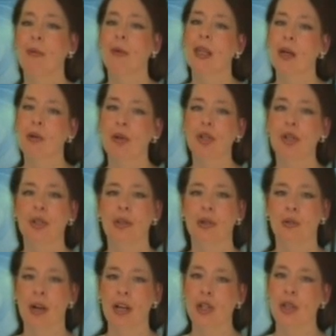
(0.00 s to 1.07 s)
with the
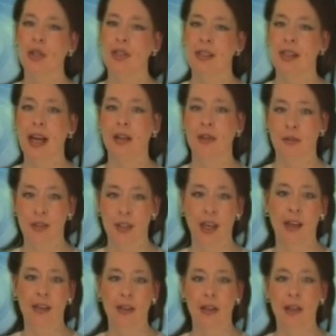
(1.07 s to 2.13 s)
original Russian designer of
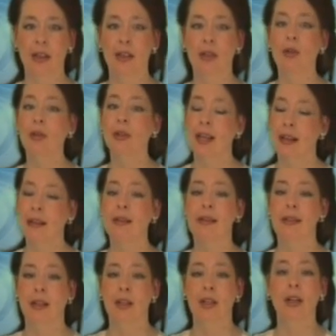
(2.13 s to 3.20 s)
SCENAR, Dr.
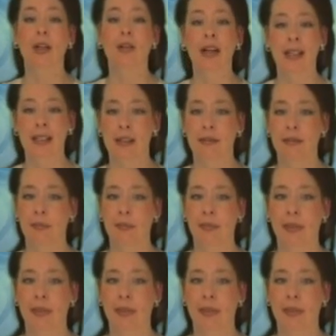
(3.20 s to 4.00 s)
Alexander Karasev.